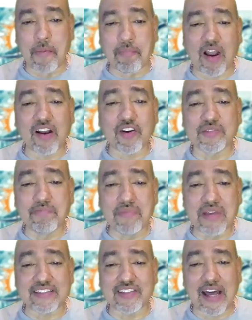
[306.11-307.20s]
The Broncos
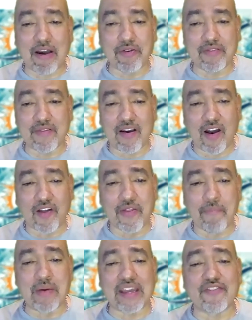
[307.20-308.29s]
miss out on
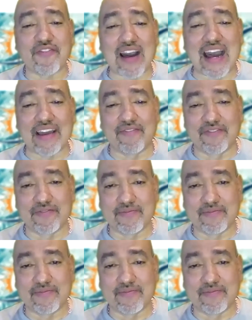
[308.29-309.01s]
the Big Five,